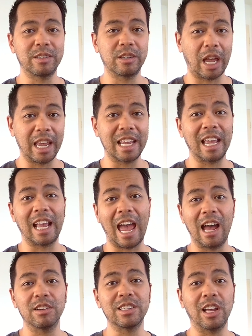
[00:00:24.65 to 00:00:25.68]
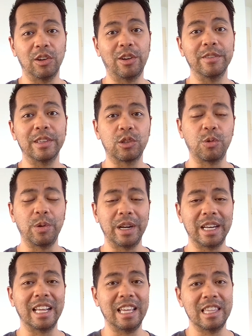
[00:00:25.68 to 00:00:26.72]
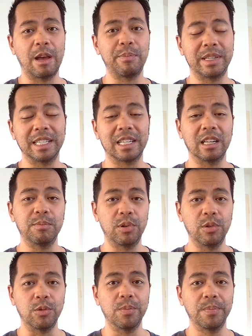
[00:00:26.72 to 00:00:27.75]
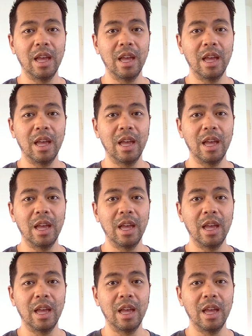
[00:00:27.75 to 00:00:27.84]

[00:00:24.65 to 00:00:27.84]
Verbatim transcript: taking out a lot of liquidity in that particular pool.